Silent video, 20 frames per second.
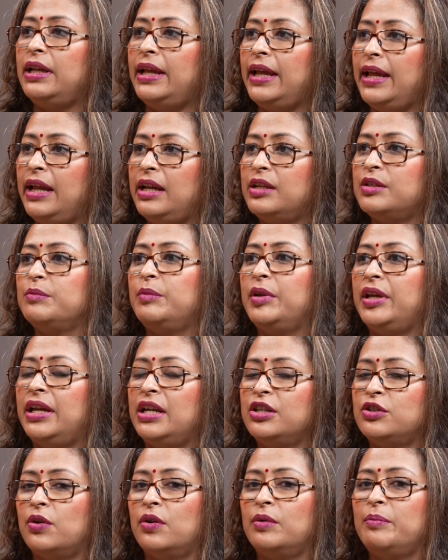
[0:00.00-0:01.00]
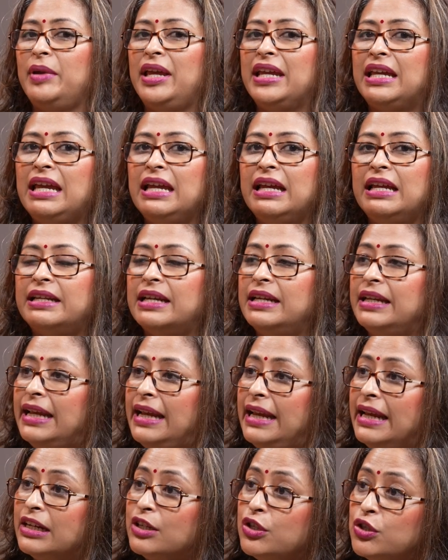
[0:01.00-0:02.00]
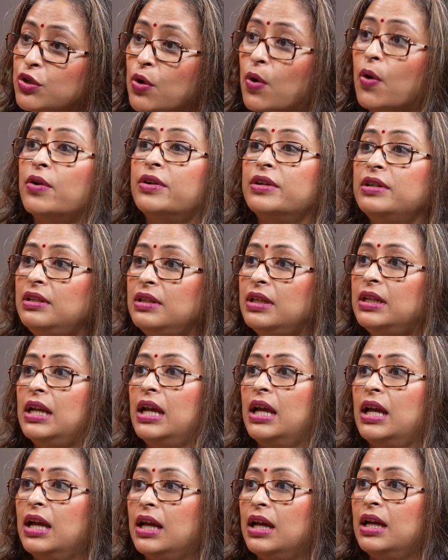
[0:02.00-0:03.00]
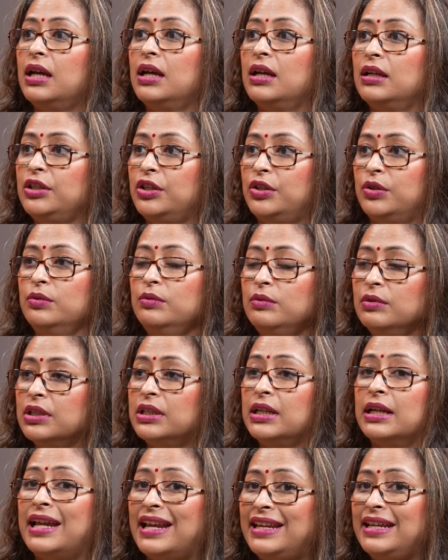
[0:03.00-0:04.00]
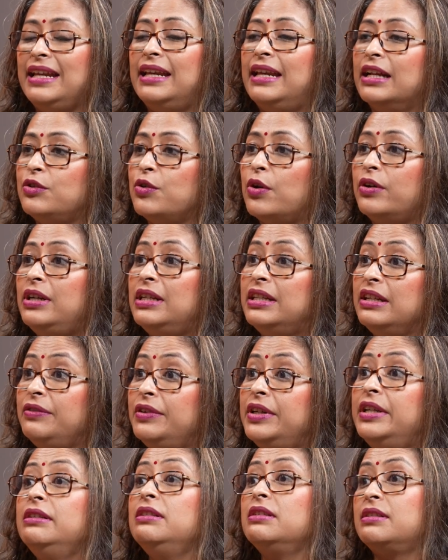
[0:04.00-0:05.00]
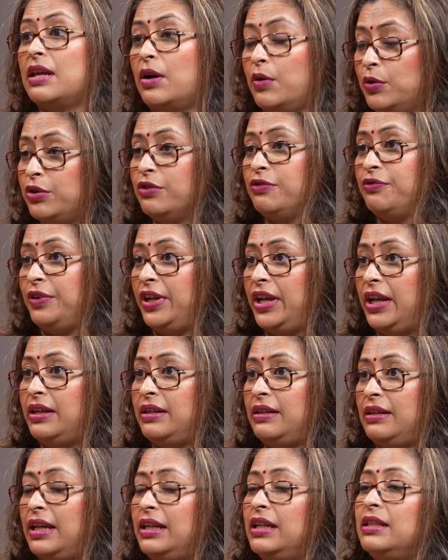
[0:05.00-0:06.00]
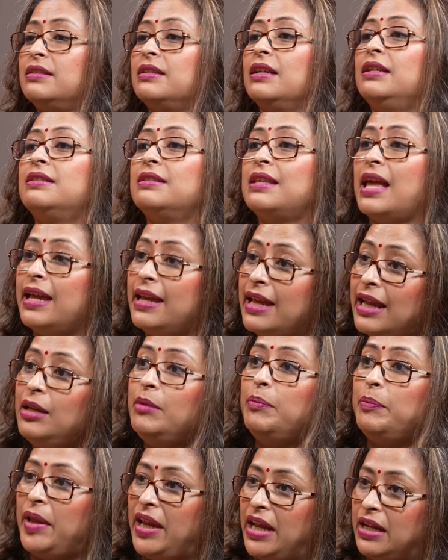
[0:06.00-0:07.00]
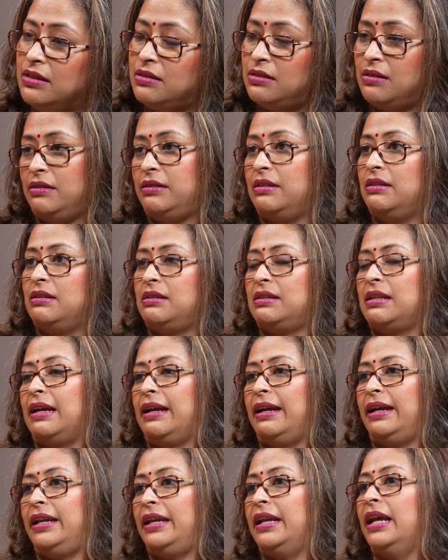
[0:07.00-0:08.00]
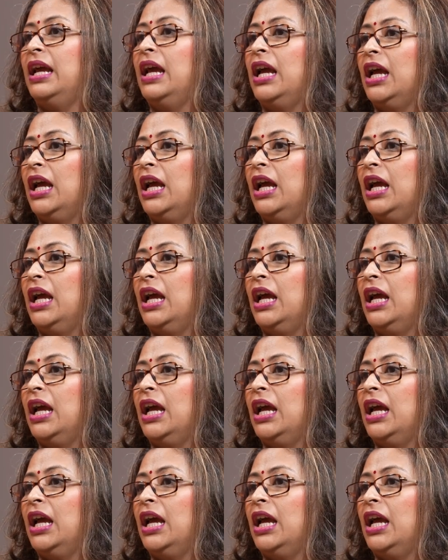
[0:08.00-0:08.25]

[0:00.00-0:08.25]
hate bait, or making it an electoral, getting electoral dividends out of it, and it's helping a certain side.